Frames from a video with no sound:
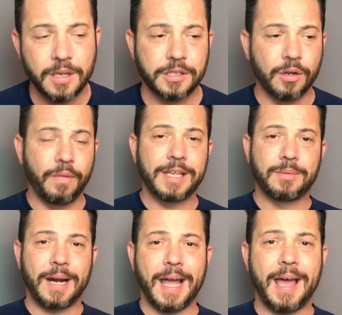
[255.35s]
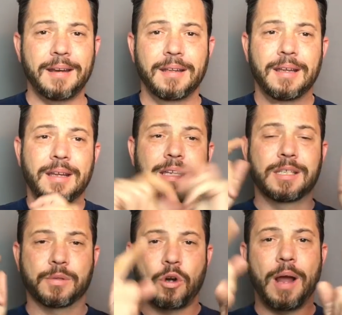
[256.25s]
So that's what I got.
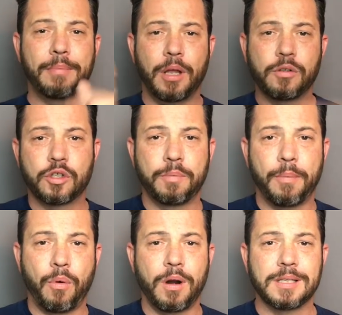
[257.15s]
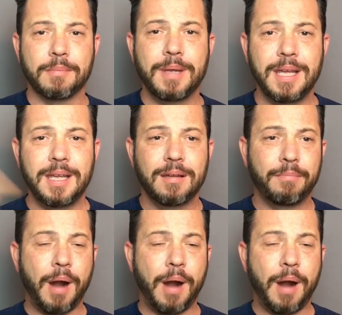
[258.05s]
Subscribe below, it's super important to me.